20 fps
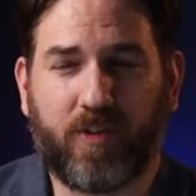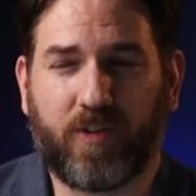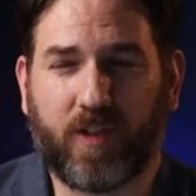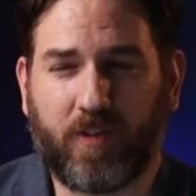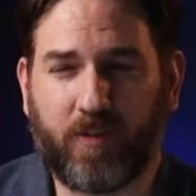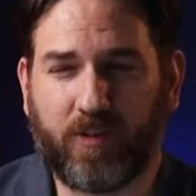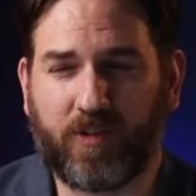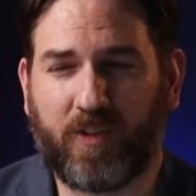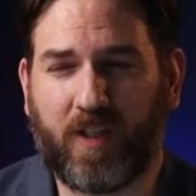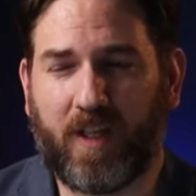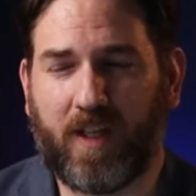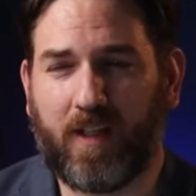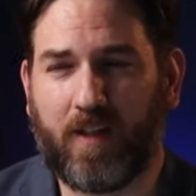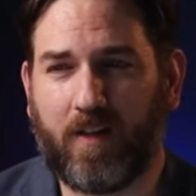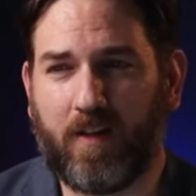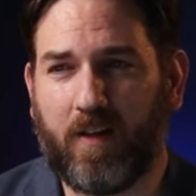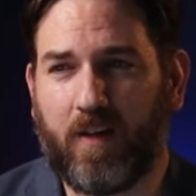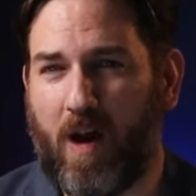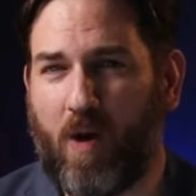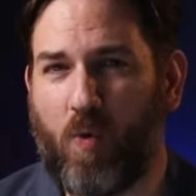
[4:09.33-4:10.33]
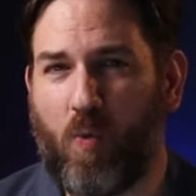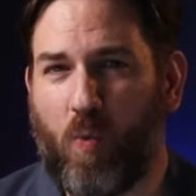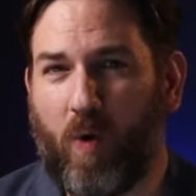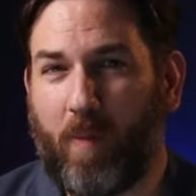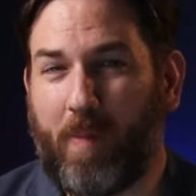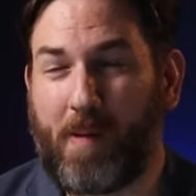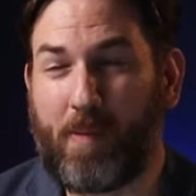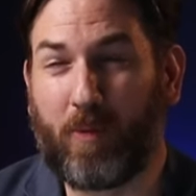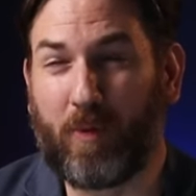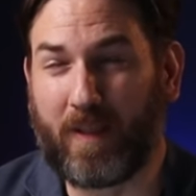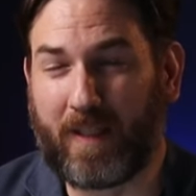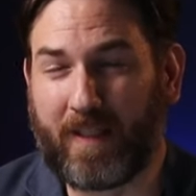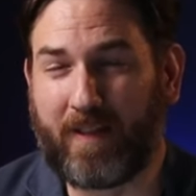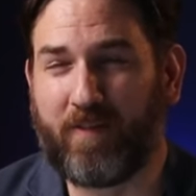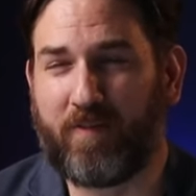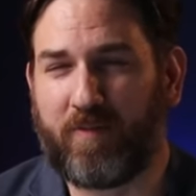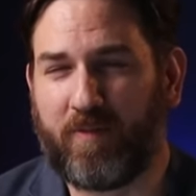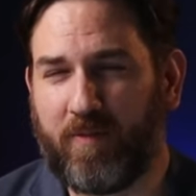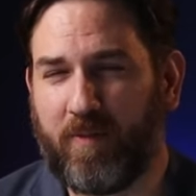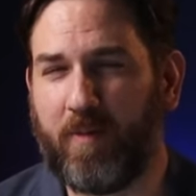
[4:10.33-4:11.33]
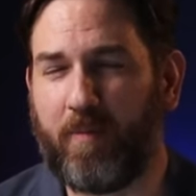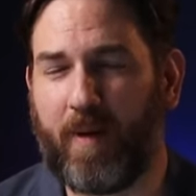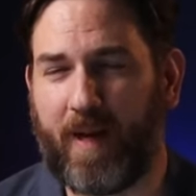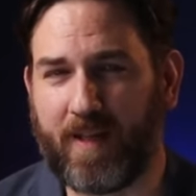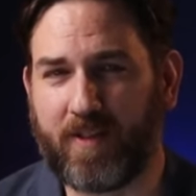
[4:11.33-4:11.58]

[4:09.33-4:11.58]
just understand where people live the